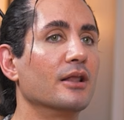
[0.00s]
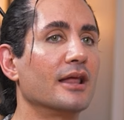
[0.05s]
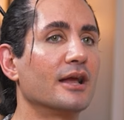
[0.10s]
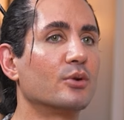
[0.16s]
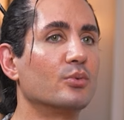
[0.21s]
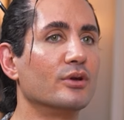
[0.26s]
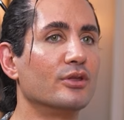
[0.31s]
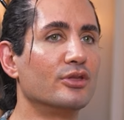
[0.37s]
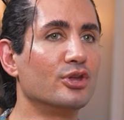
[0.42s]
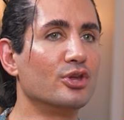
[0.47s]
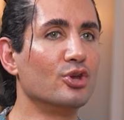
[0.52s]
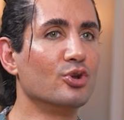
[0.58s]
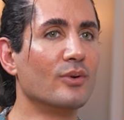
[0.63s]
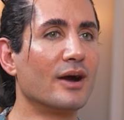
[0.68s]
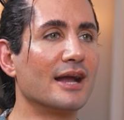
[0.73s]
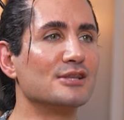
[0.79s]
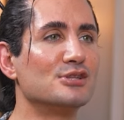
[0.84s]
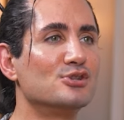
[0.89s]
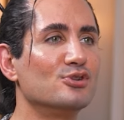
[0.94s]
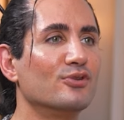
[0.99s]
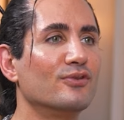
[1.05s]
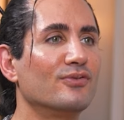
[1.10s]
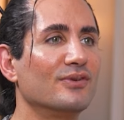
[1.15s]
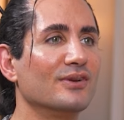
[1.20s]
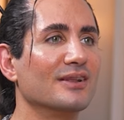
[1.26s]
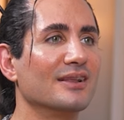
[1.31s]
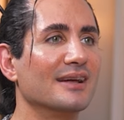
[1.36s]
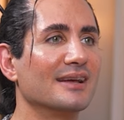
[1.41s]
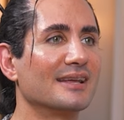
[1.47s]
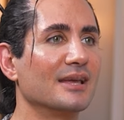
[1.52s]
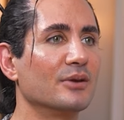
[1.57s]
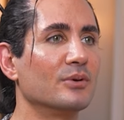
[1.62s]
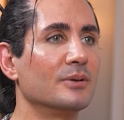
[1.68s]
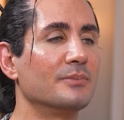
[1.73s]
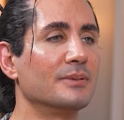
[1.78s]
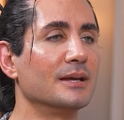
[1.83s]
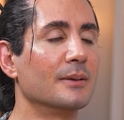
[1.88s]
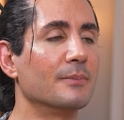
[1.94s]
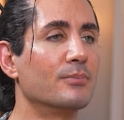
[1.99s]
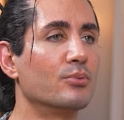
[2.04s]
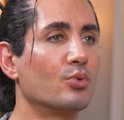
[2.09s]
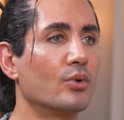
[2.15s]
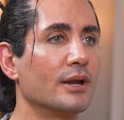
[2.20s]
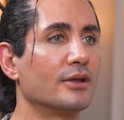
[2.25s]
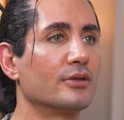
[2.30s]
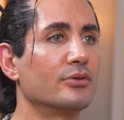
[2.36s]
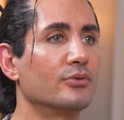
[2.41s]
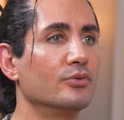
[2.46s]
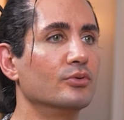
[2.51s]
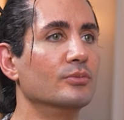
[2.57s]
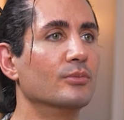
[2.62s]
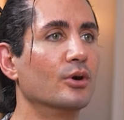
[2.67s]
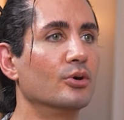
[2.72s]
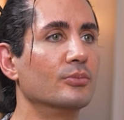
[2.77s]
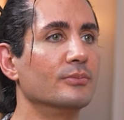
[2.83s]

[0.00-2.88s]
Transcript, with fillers: But like with you, I do feel like it would be a breakthrough